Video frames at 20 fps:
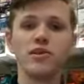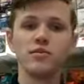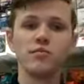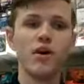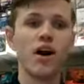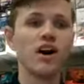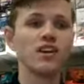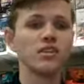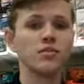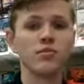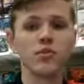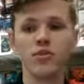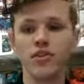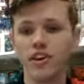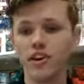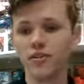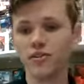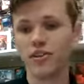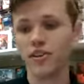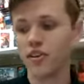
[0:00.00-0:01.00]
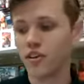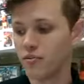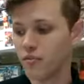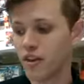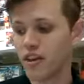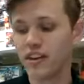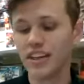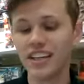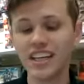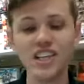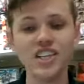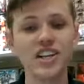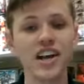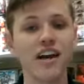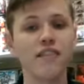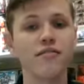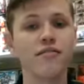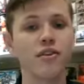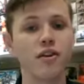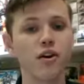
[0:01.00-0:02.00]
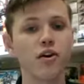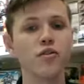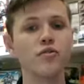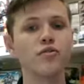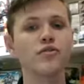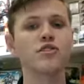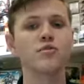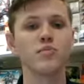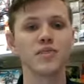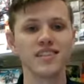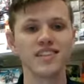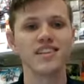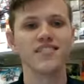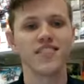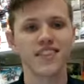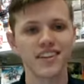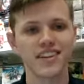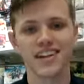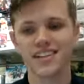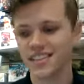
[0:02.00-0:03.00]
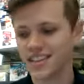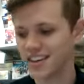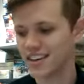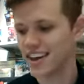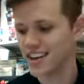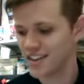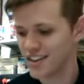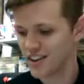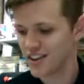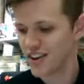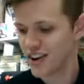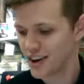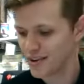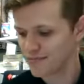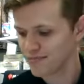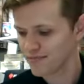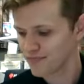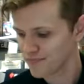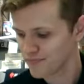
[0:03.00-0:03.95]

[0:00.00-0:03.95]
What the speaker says: as possible. They each have their own specific designation there.